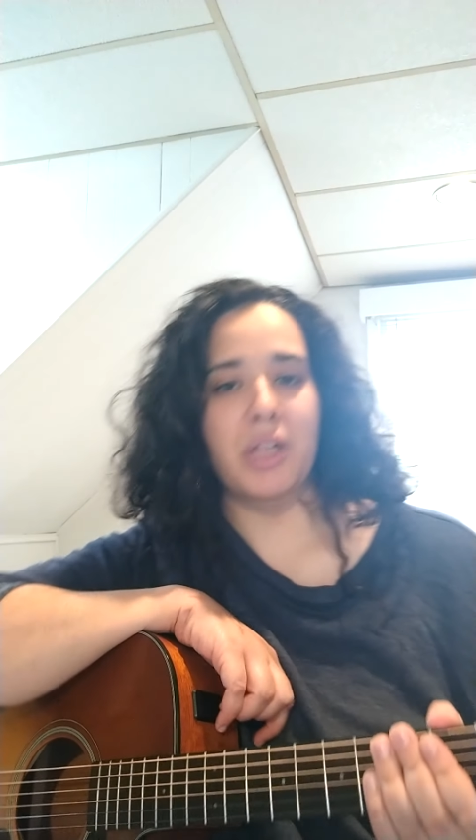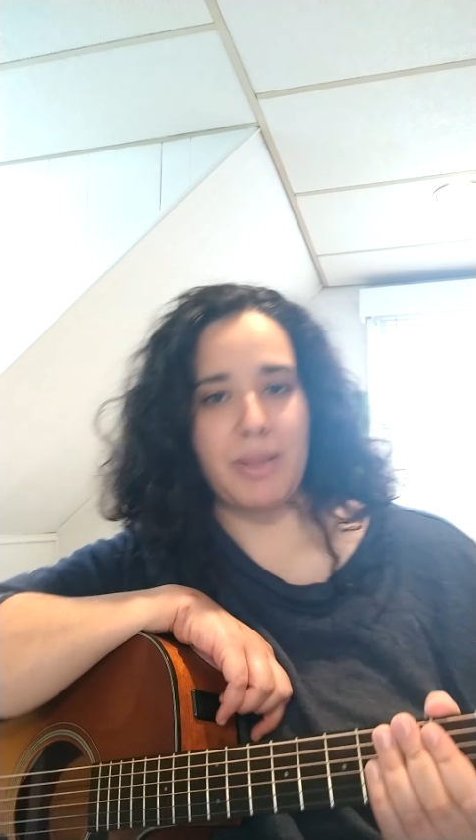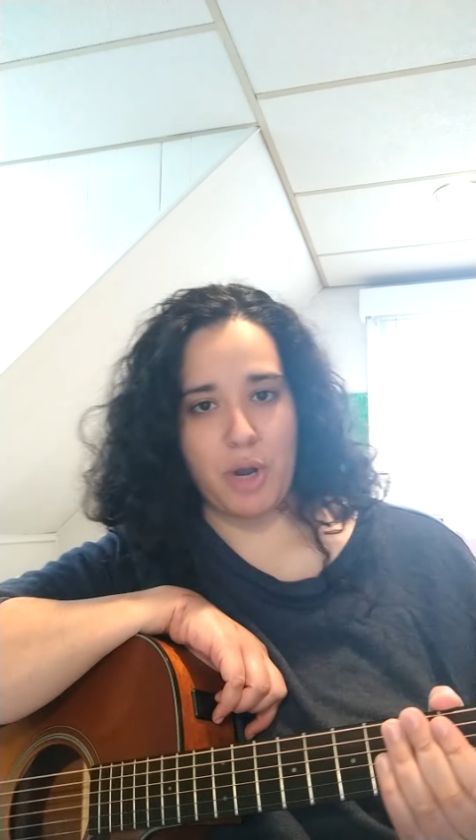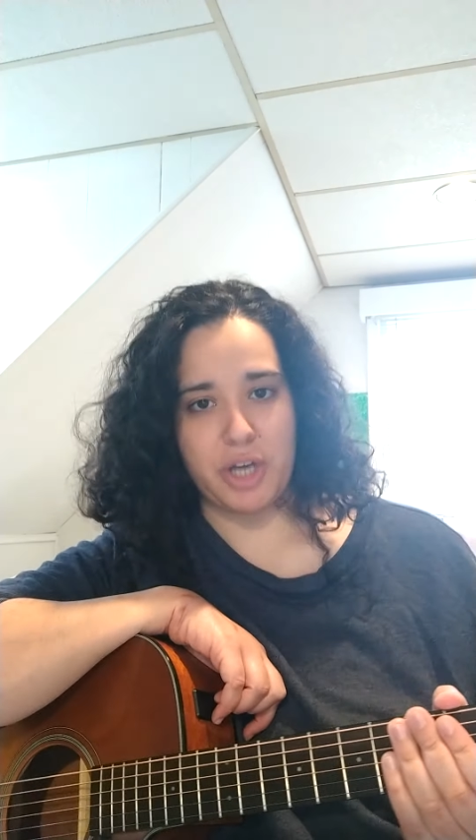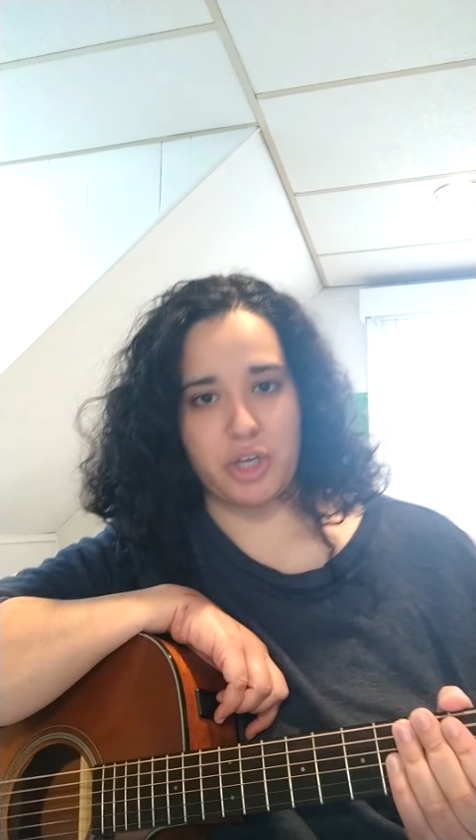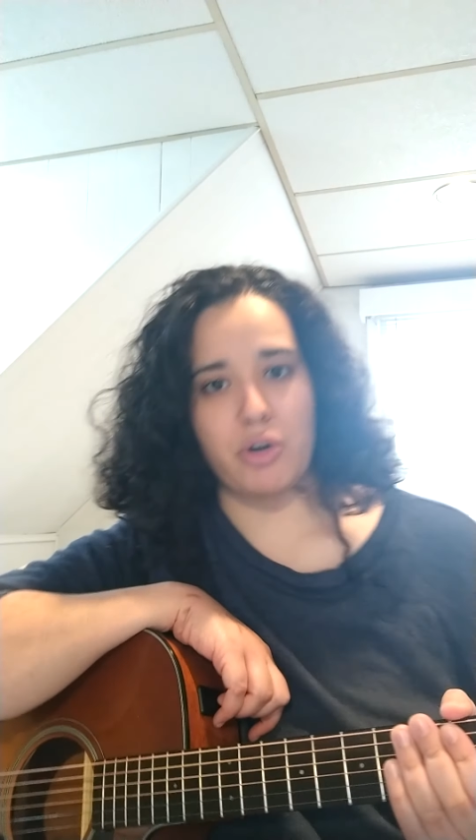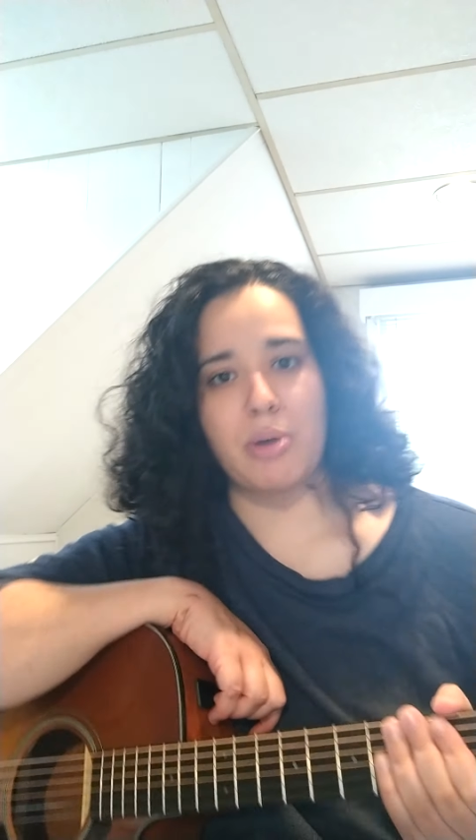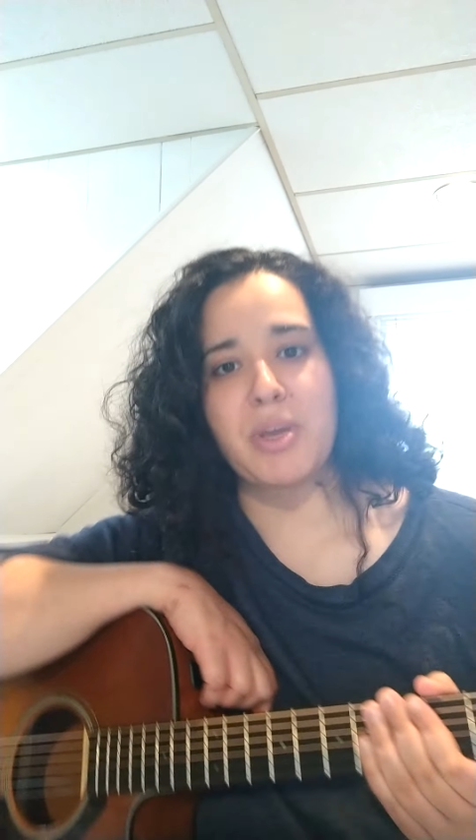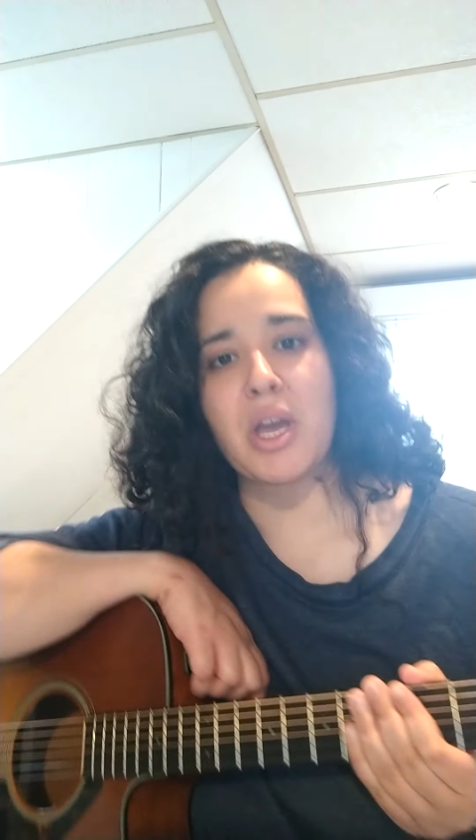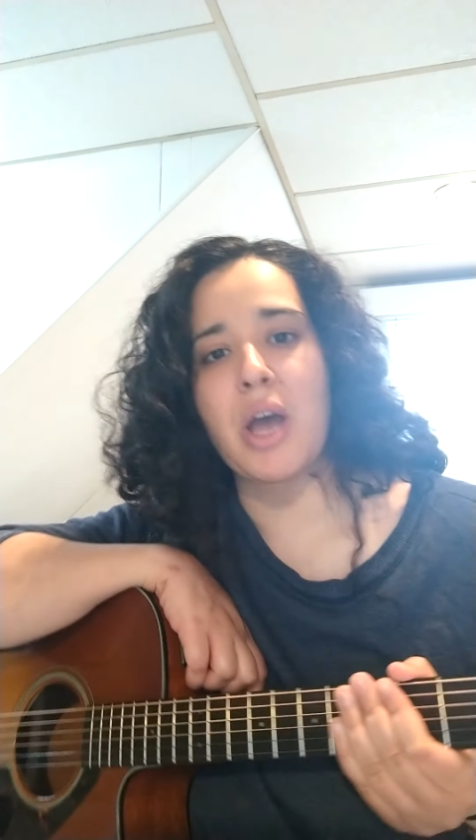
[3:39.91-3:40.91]
clip-on
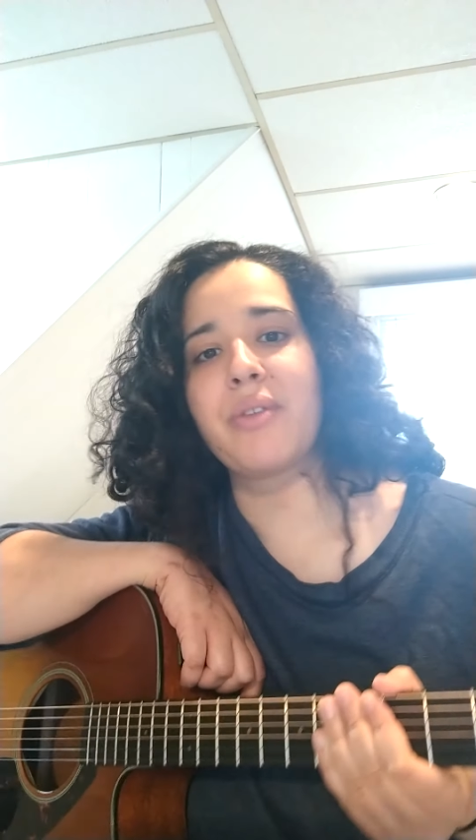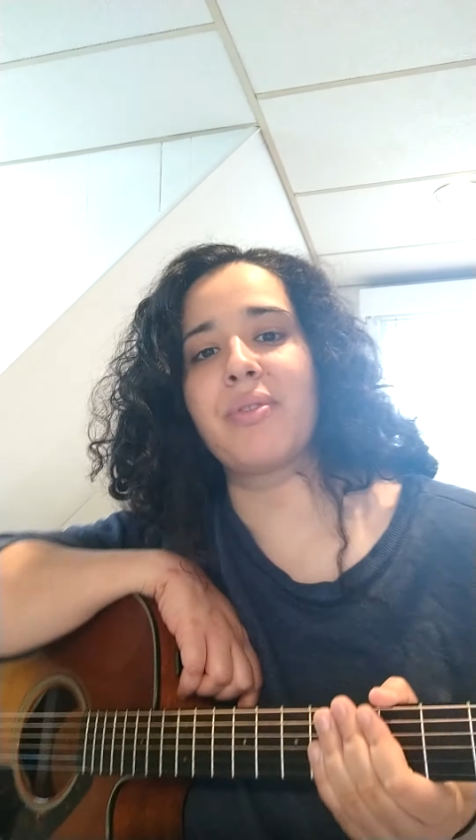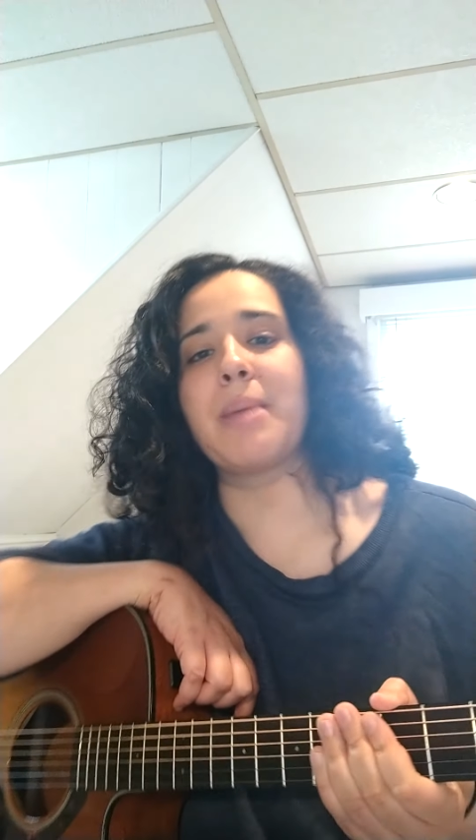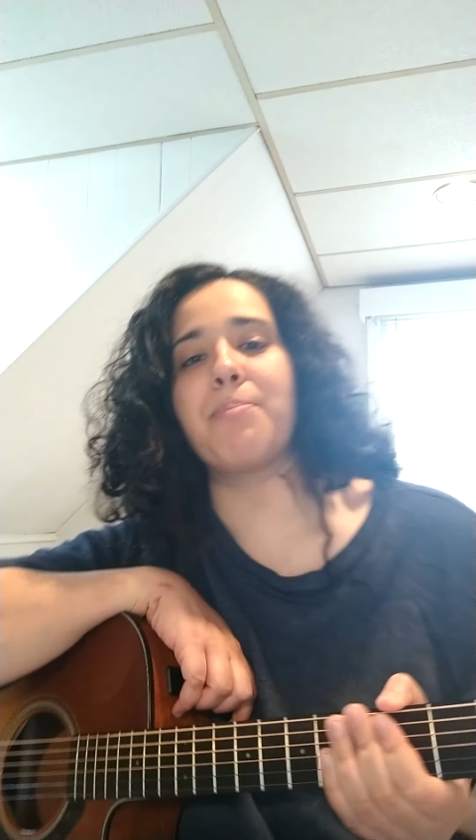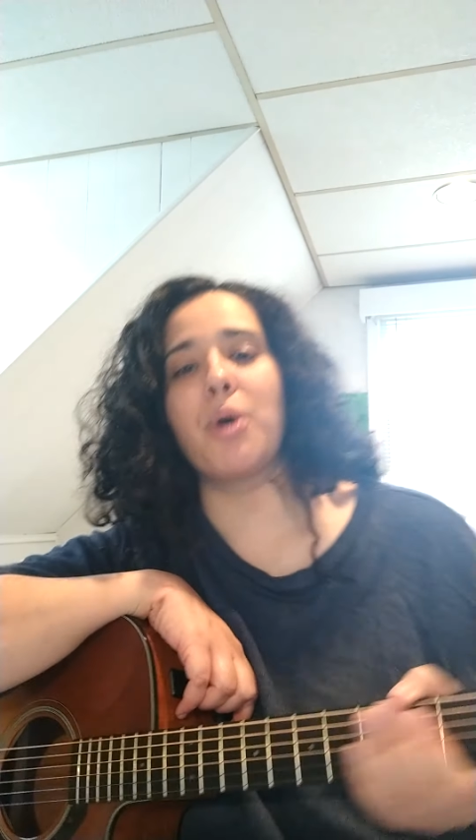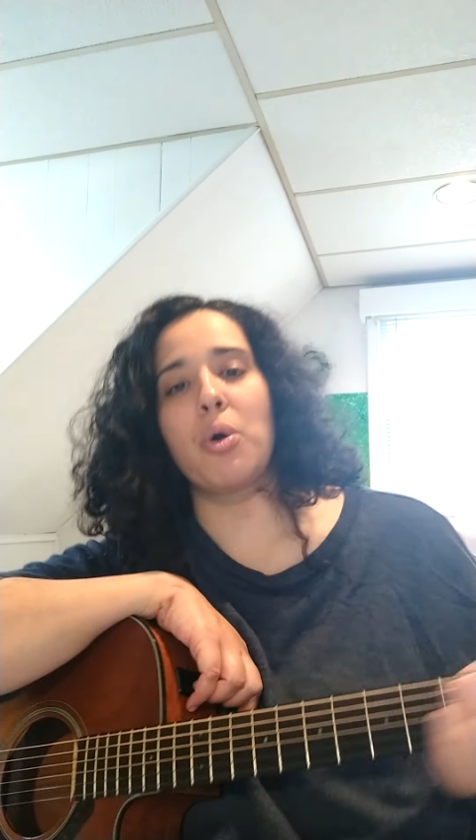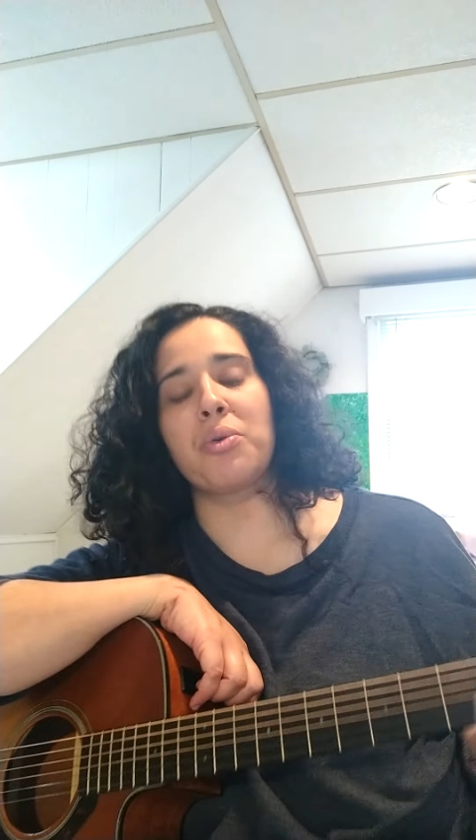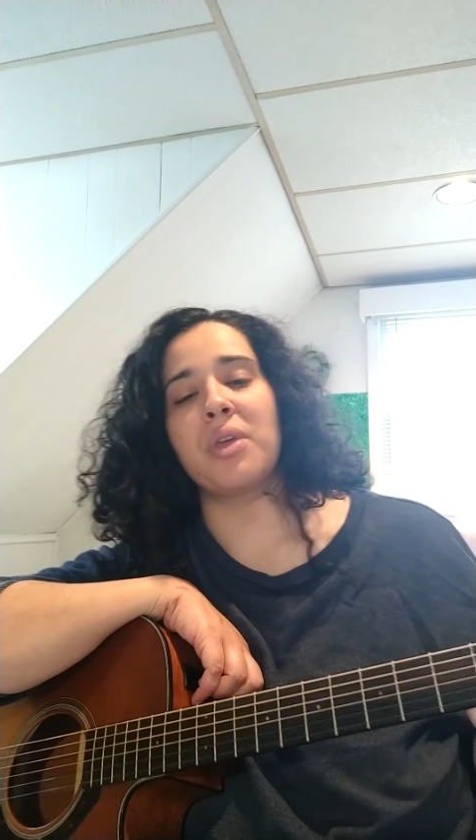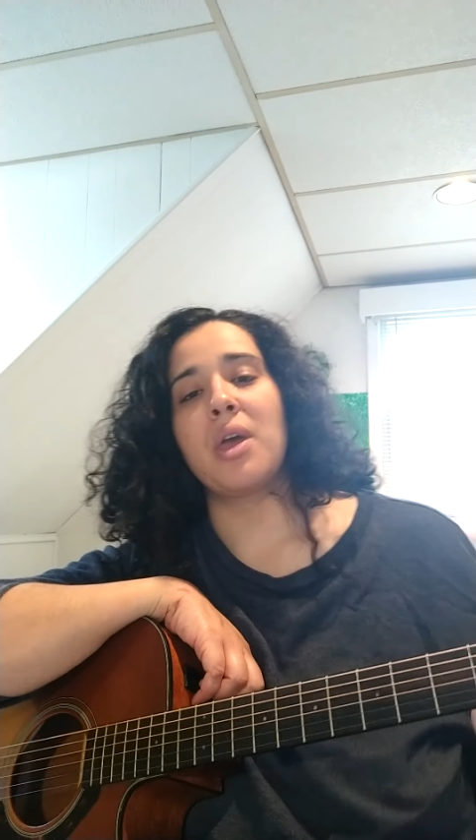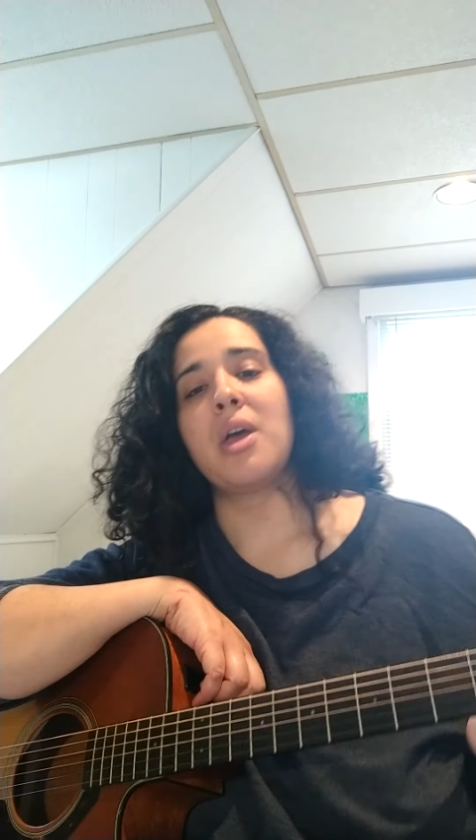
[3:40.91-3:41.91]
tuner because they both